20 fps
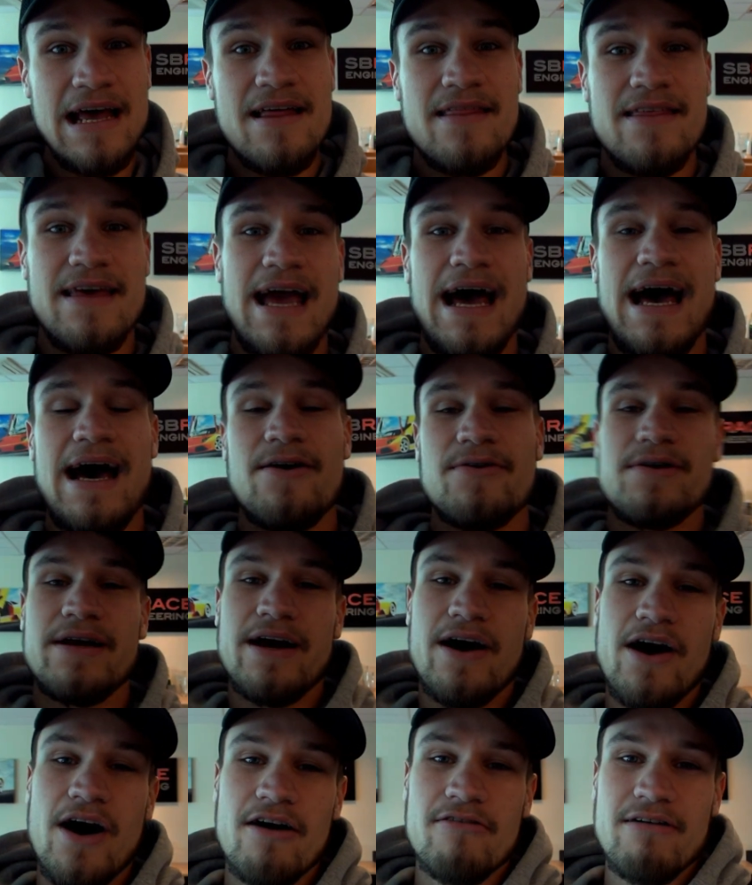the
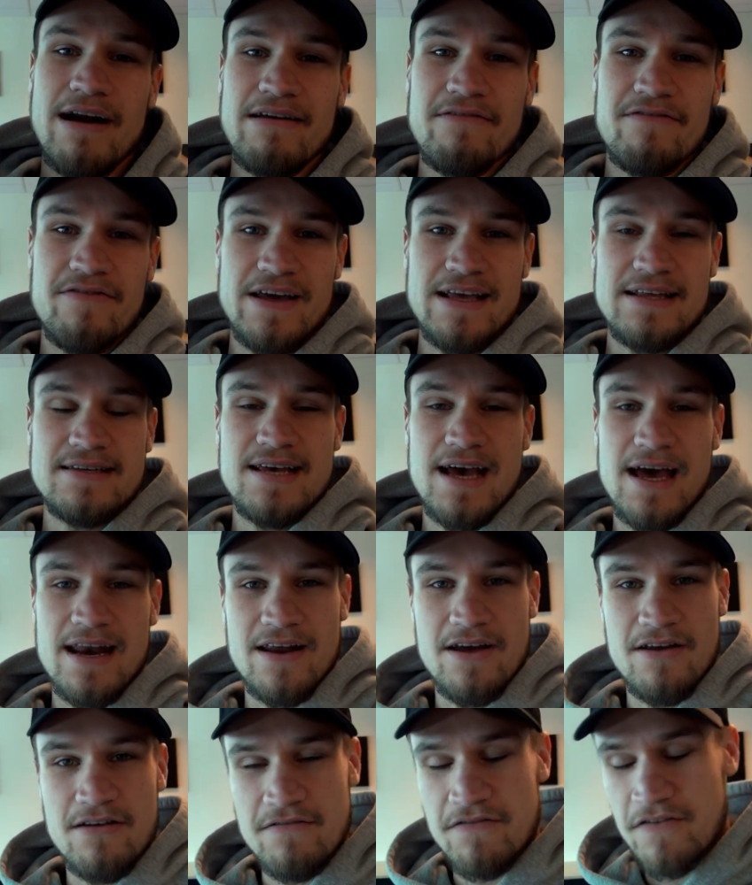Audi R8
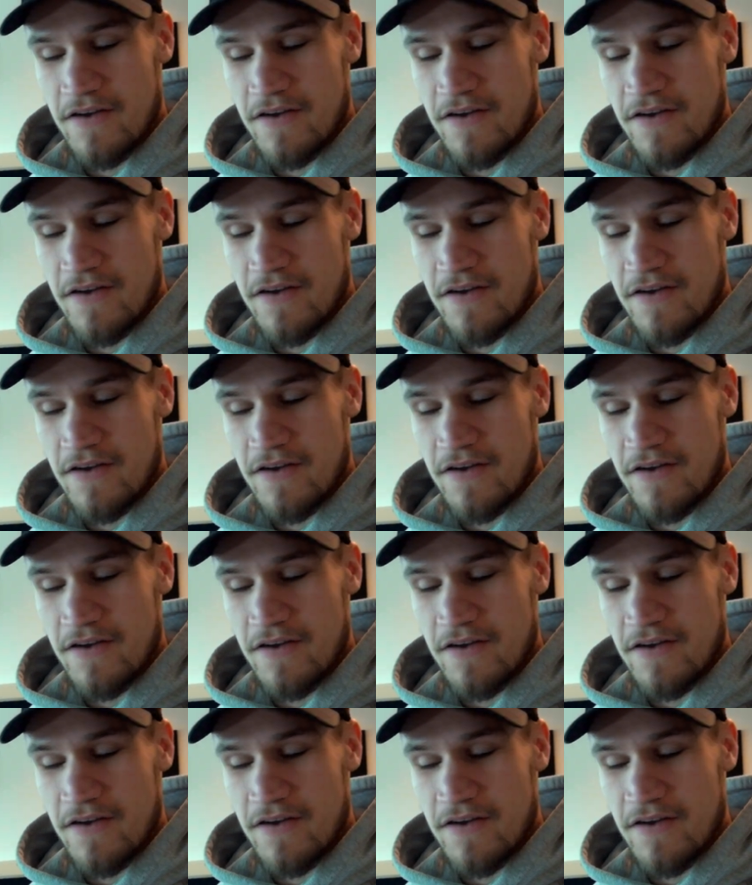V10 and